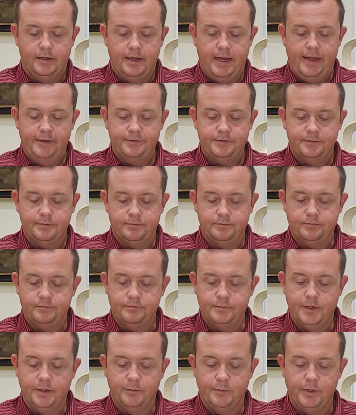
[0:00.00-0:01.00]
has
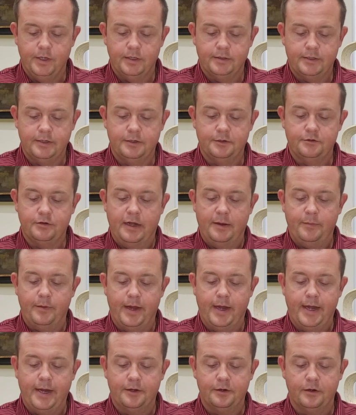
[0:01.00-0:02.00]
the ability to trap a
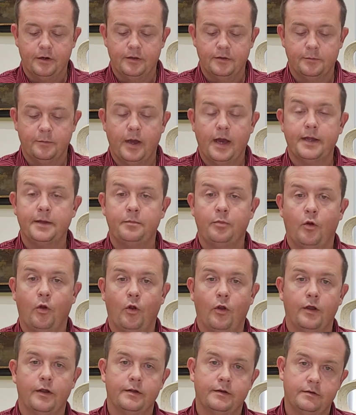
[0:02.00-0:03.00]
hand or other body
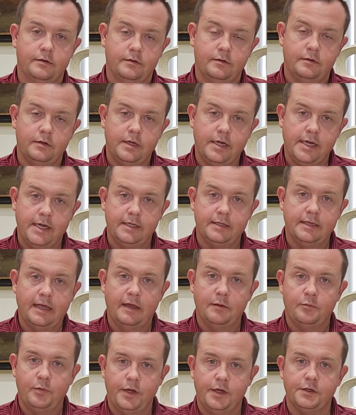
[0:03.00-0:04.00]
part in
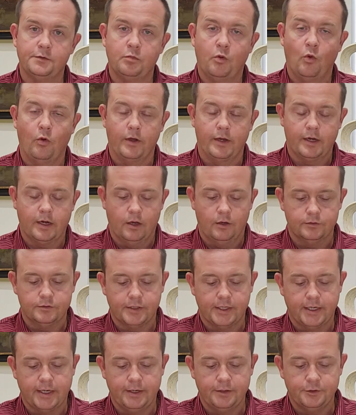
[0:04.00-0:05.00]
that pinch point,
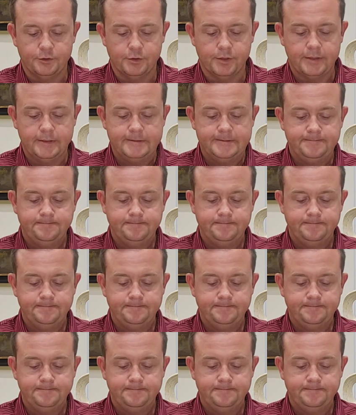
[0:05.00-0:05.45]
causing an injury.